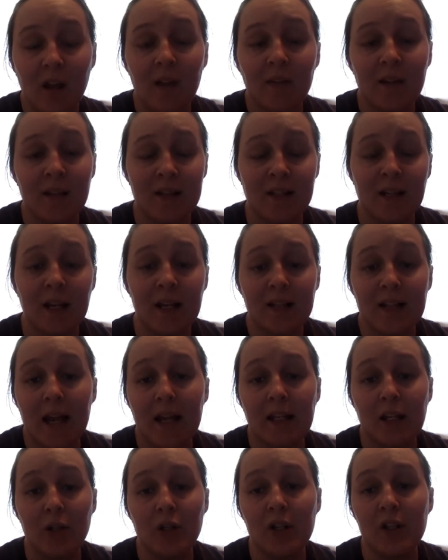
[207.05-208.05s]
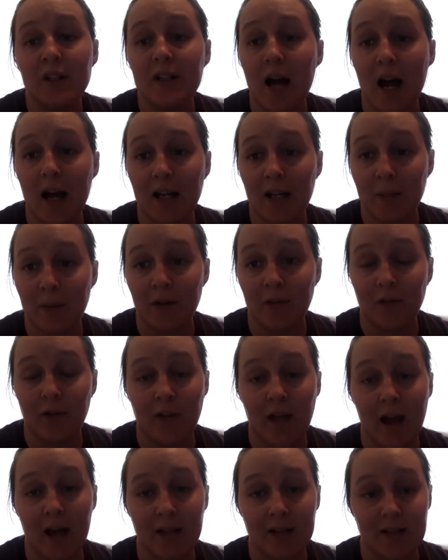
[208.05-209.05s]
That's going to take you to the document for
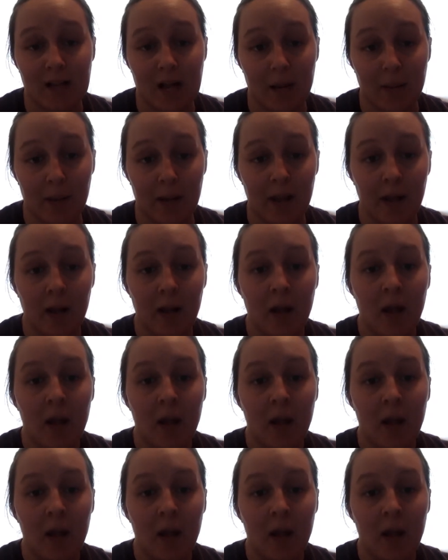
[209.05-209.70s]
that assignment.